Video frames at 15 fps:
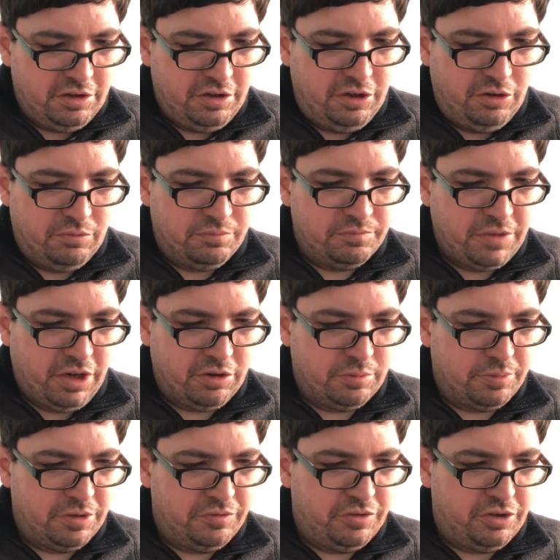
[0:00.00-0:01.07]
you know, how to
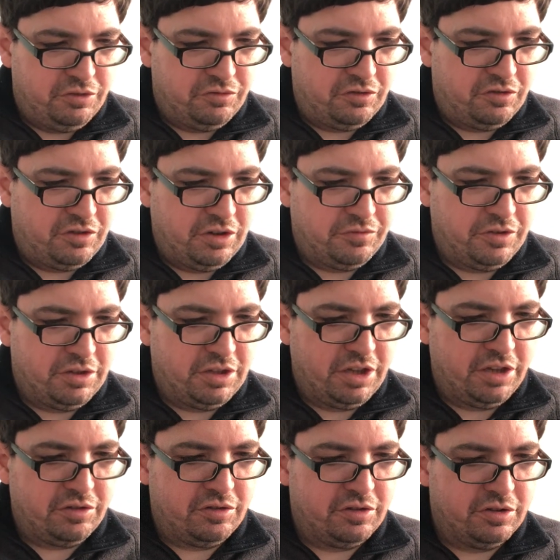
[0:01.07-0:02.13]
play videos and stuff like
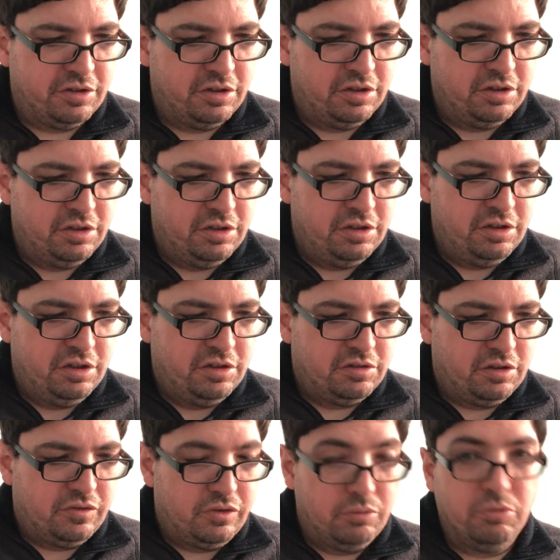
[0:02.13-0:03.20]
that.
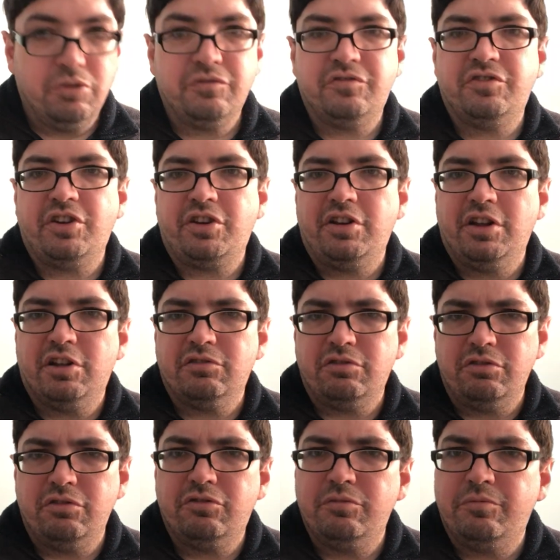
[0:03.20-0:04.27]
Definitely worth checking out the
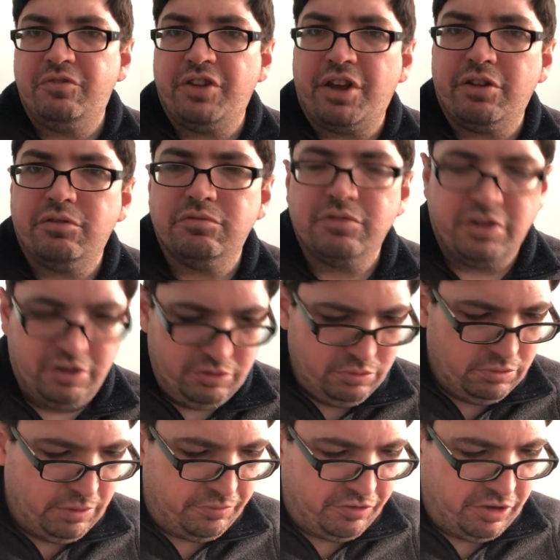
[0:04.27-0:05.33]
YouTube channel and the
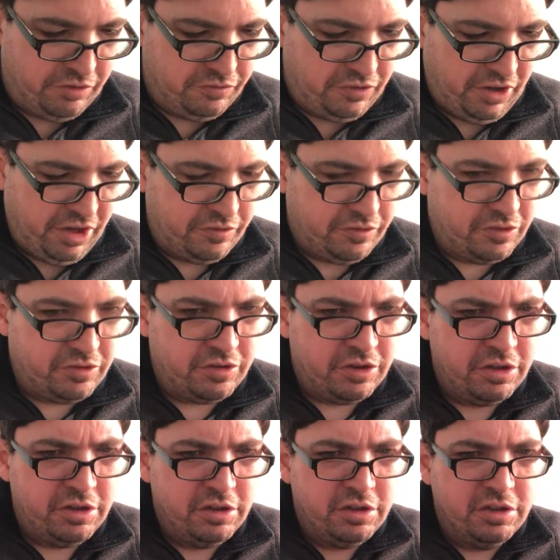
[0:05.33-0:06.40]
website if you haven't.
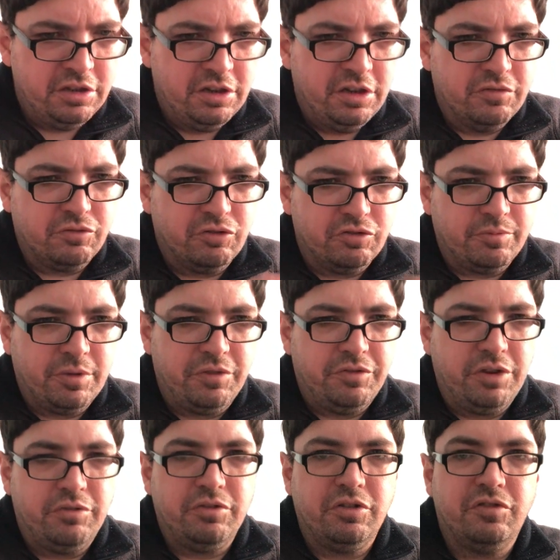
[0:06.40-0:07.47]
Of course, my
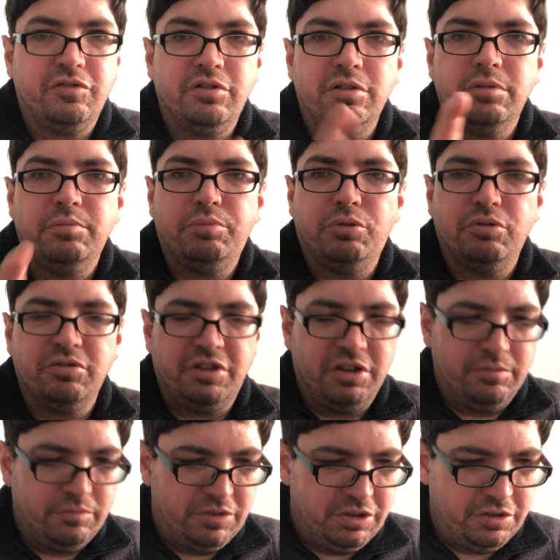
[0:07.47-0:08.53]
favorite is Board
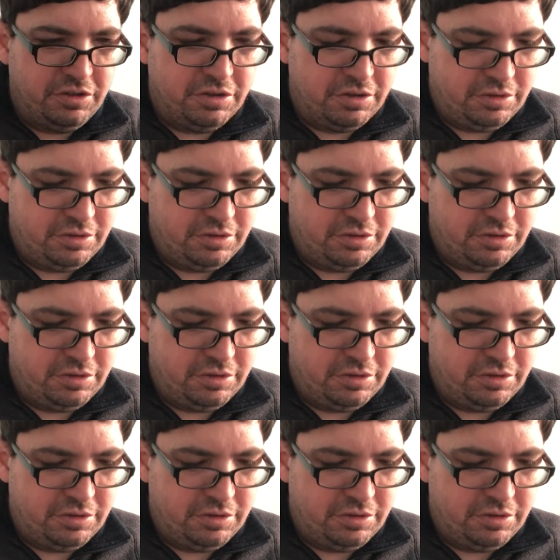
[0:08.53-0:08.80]
Game Geek.